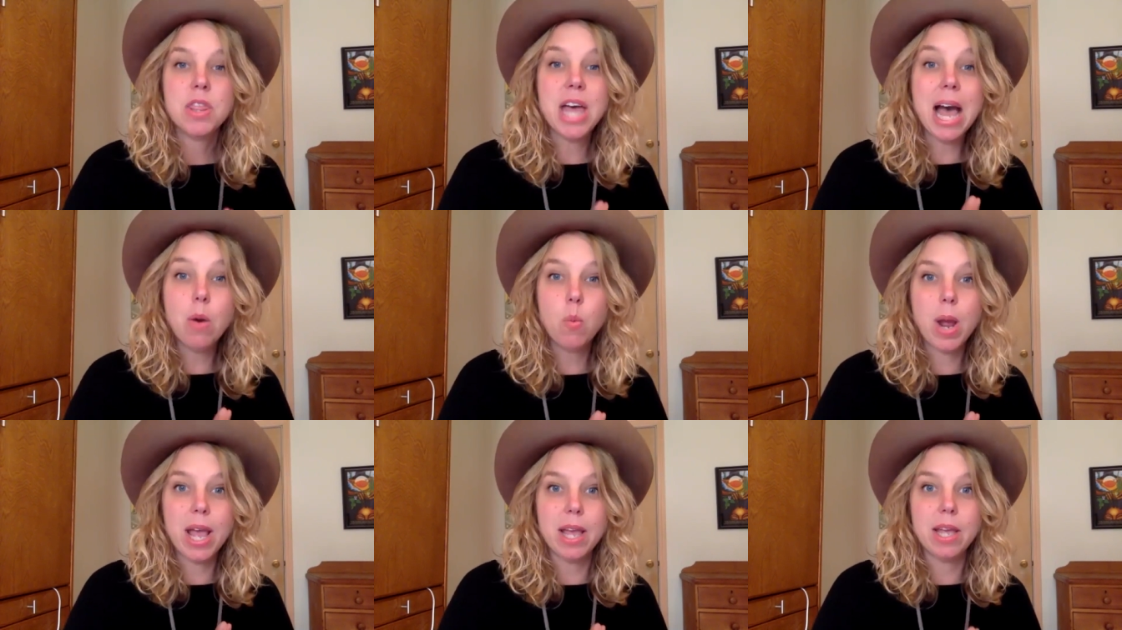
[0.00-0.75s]
that
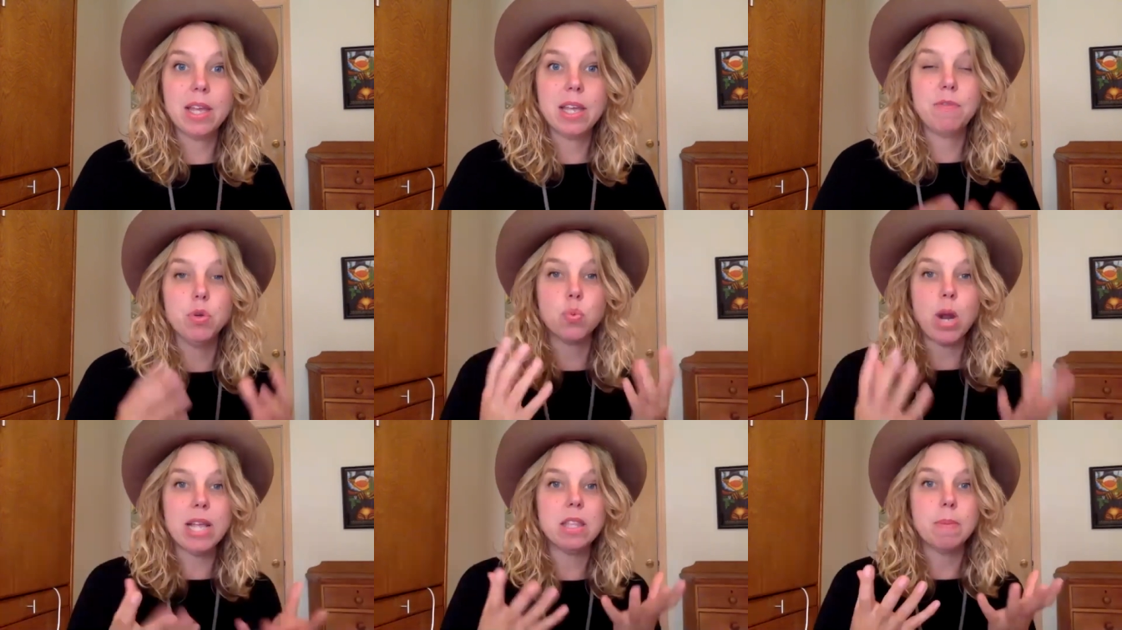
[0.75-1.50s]
way if you
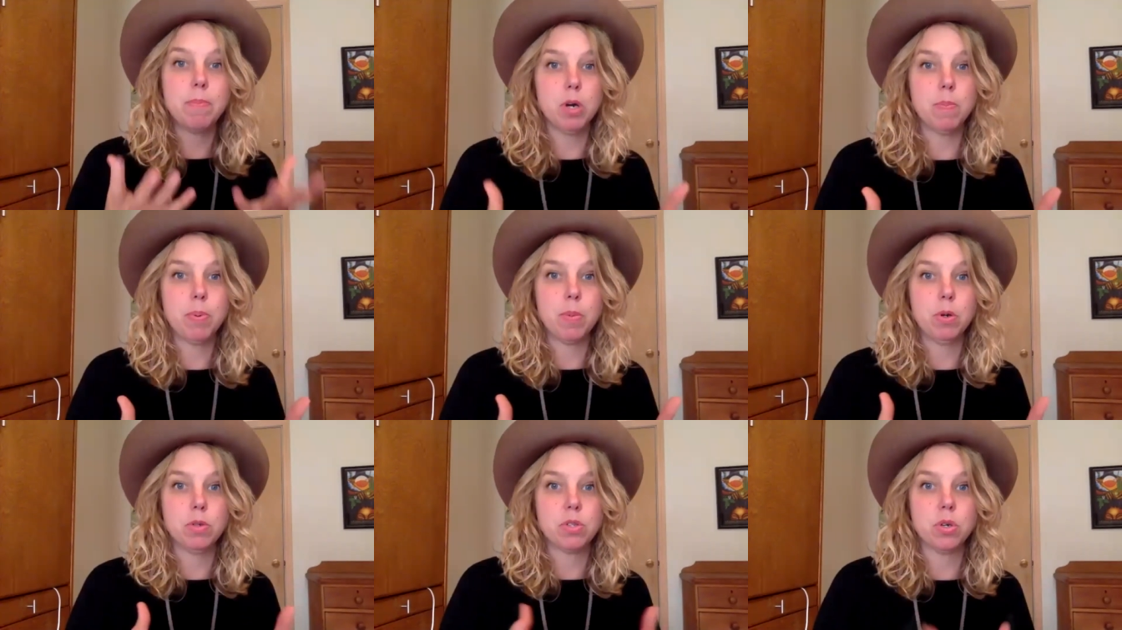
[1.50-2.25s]
write the book
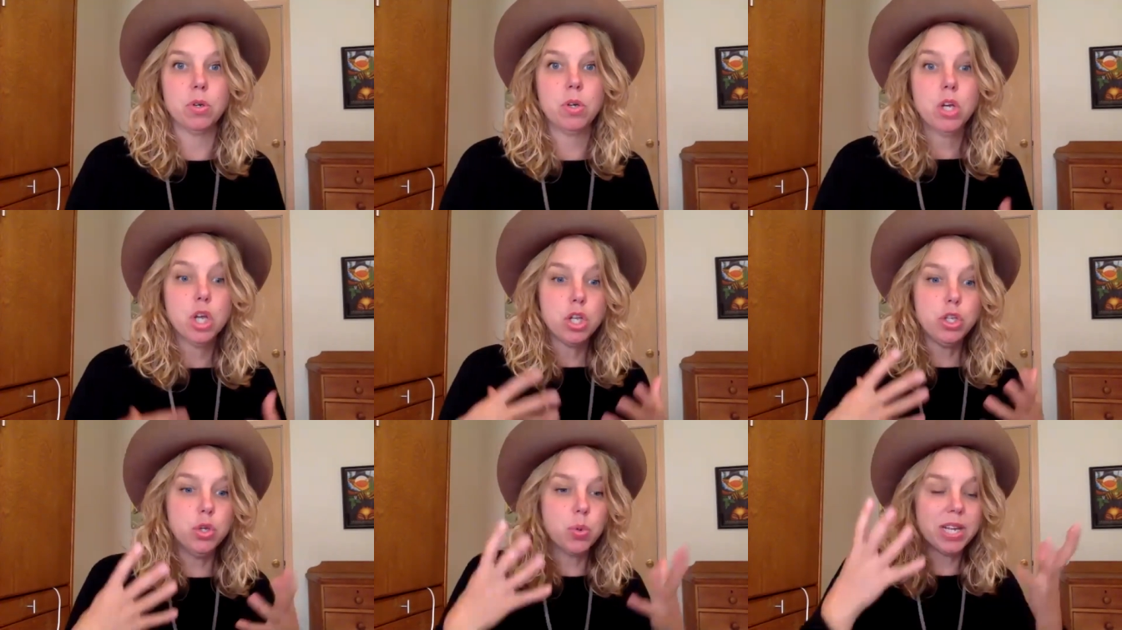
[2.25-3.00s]
proposal
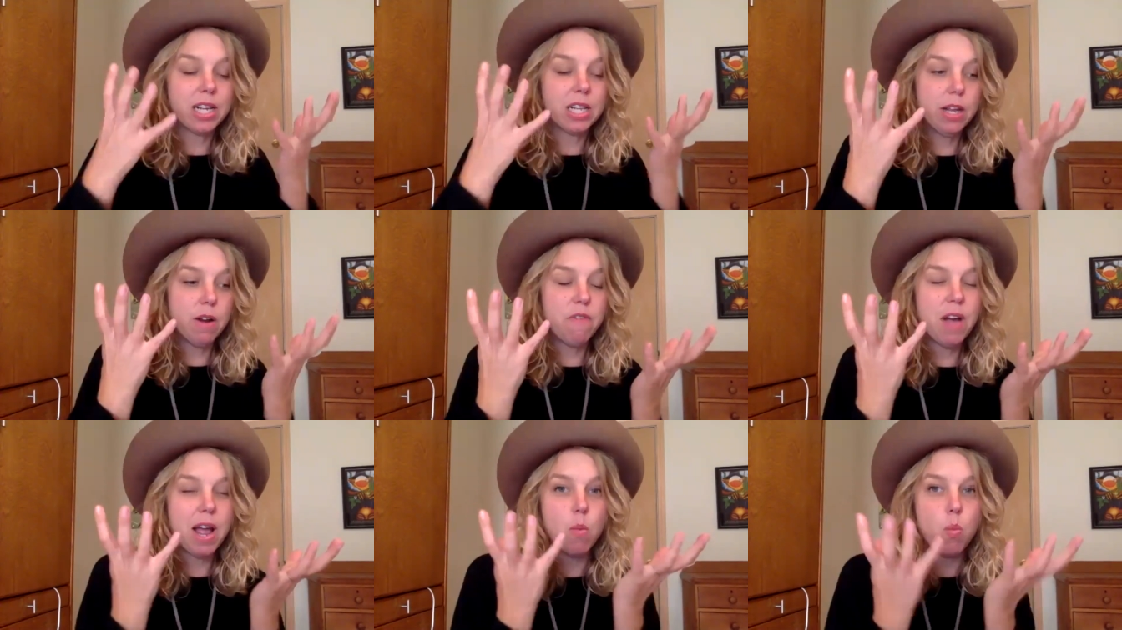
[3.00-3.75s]
you can
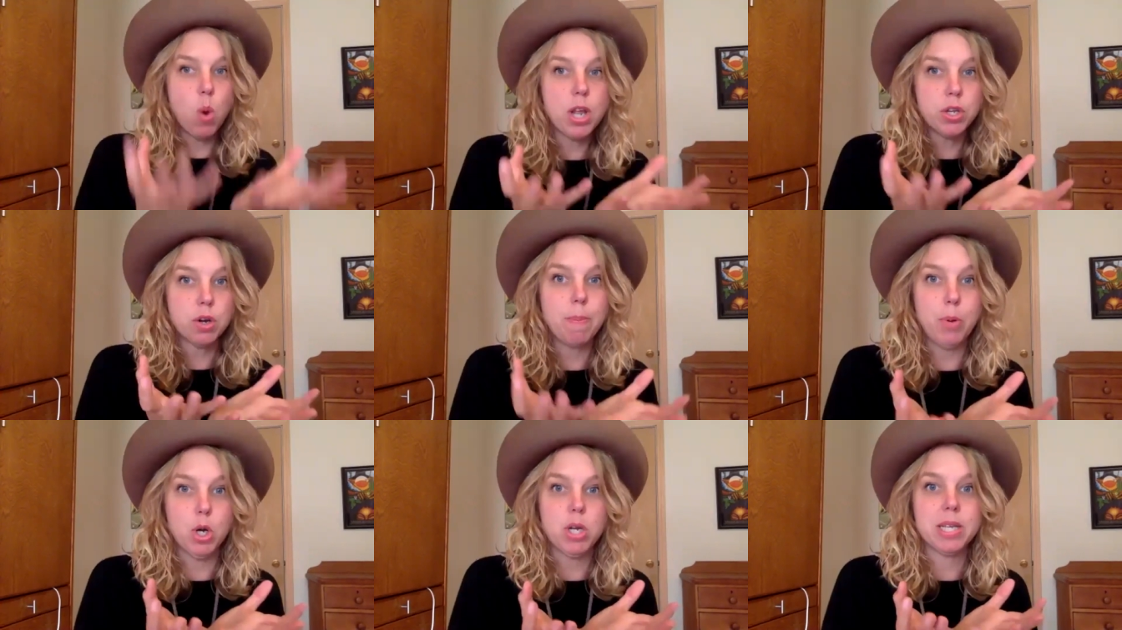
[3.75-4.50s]
clarify what your
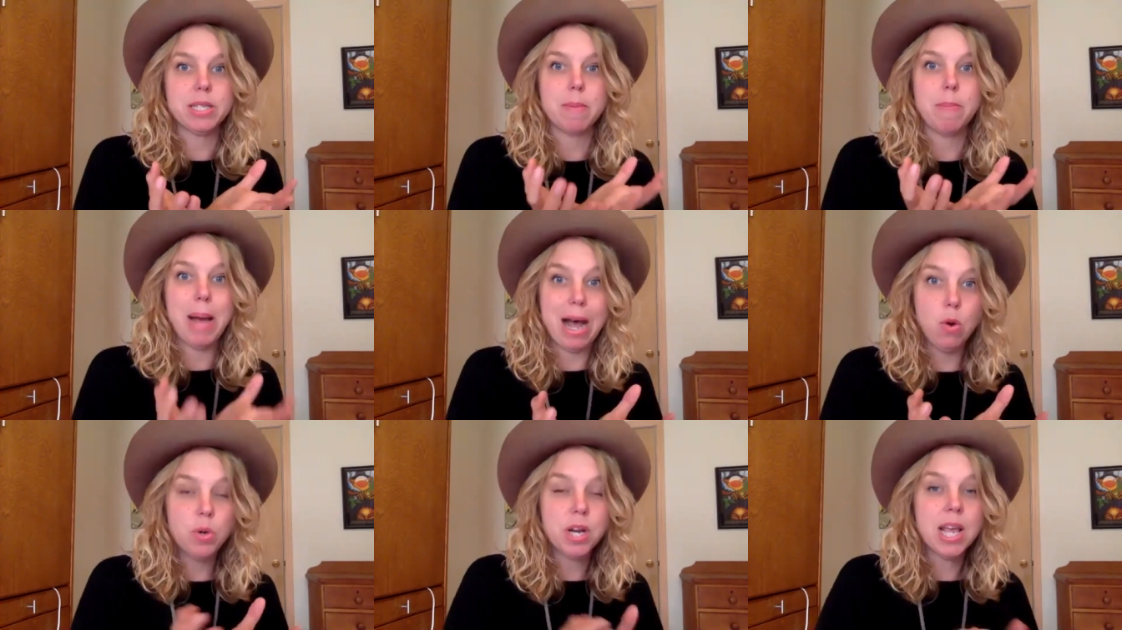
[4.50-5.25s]
book is
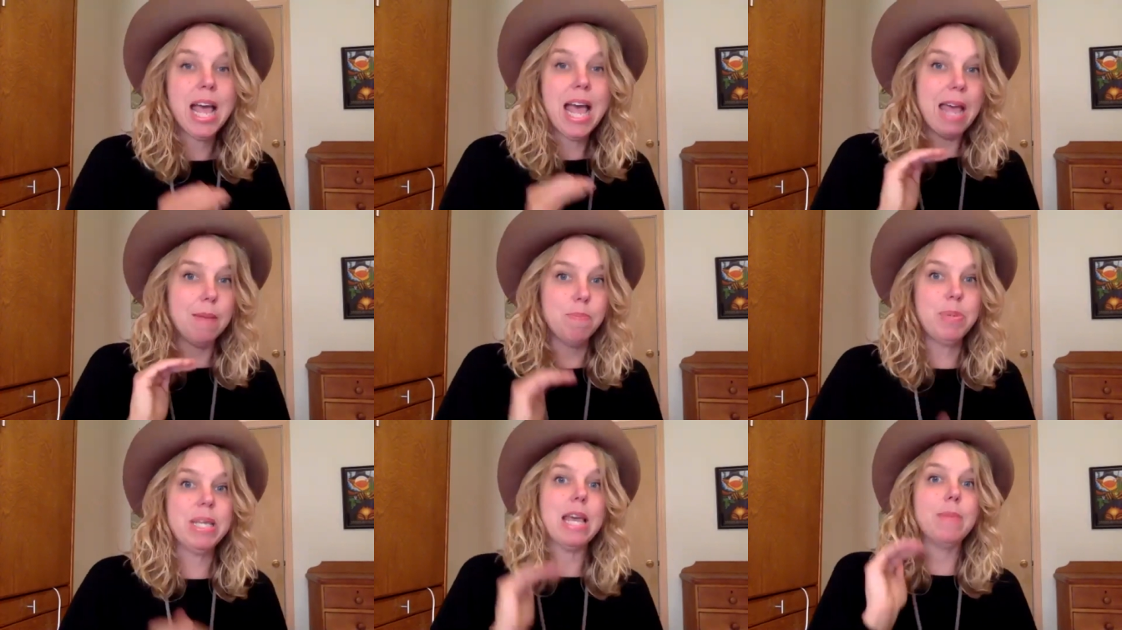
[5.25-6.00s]
about and
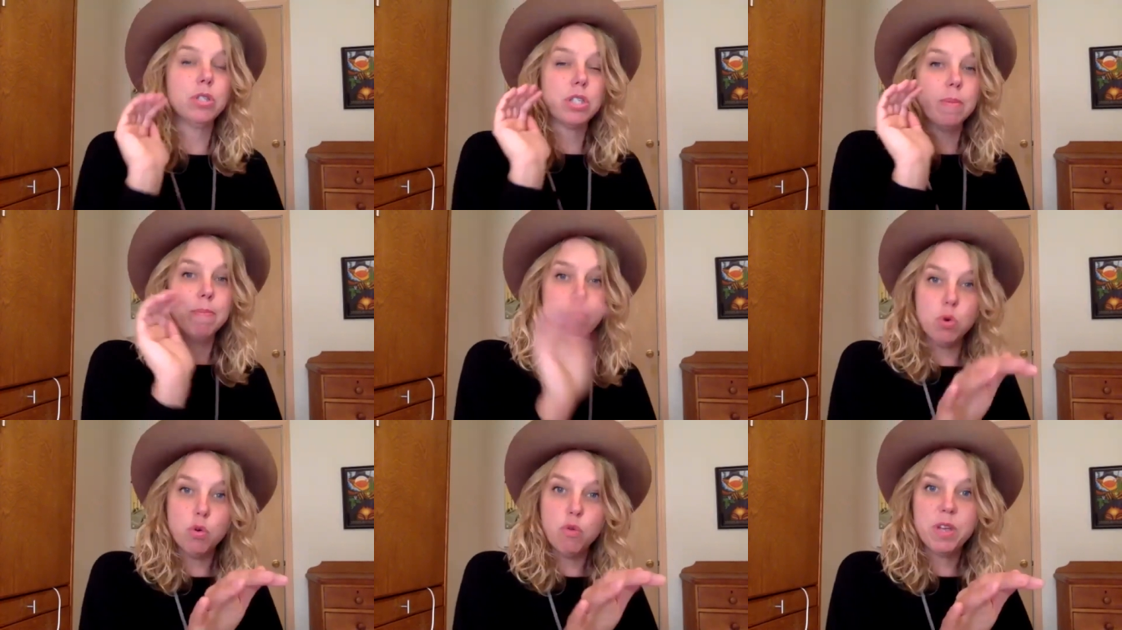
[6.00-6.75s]
be able to
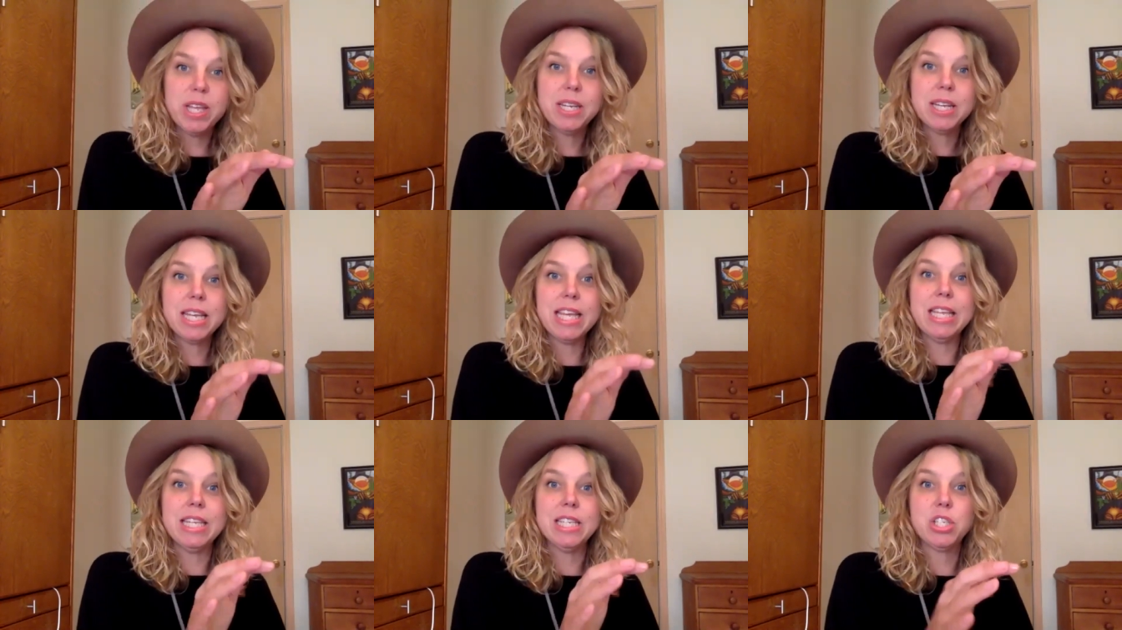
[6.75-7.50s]
move it
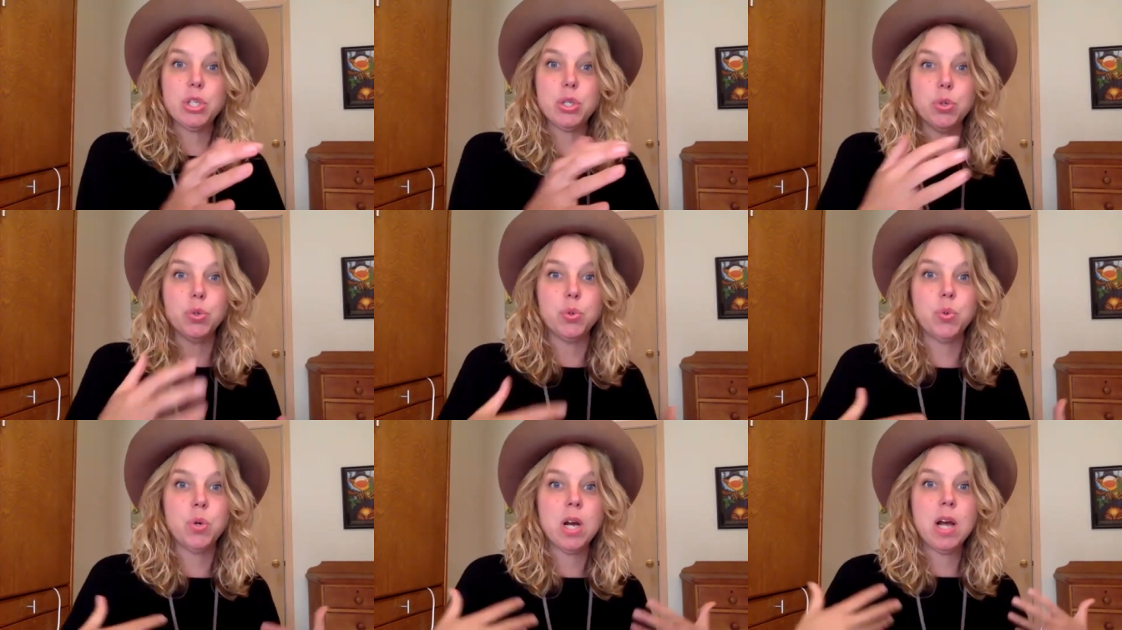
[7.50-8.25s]
into